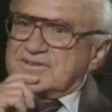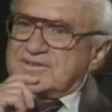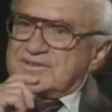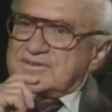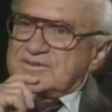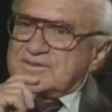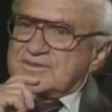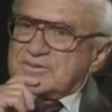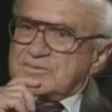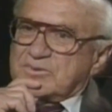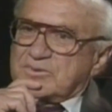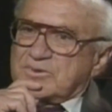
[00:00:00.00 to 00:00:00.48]

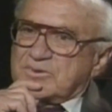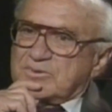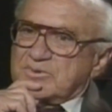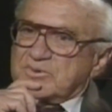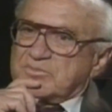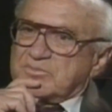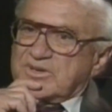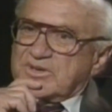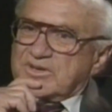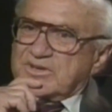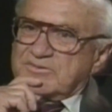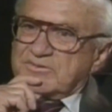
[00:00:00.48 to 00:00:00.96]
to what we
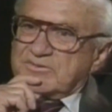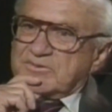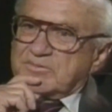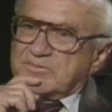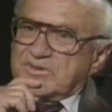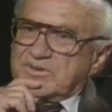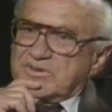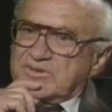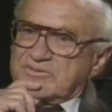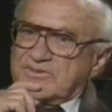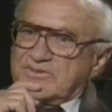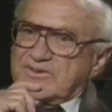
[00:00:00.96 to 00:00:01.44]
believe to
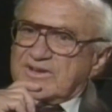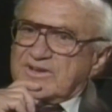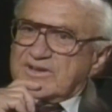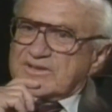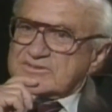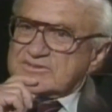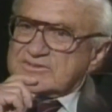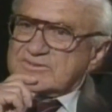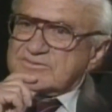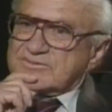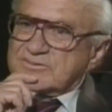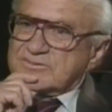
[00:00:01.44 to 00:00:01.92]
be the
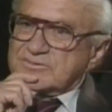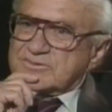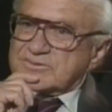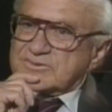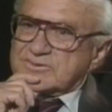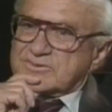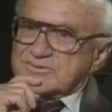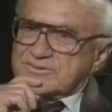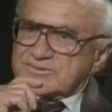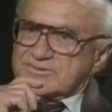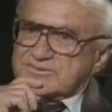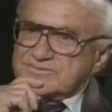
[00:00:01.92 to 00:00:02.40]
facts of the
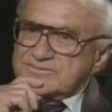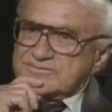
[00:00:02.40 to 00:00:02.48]
world.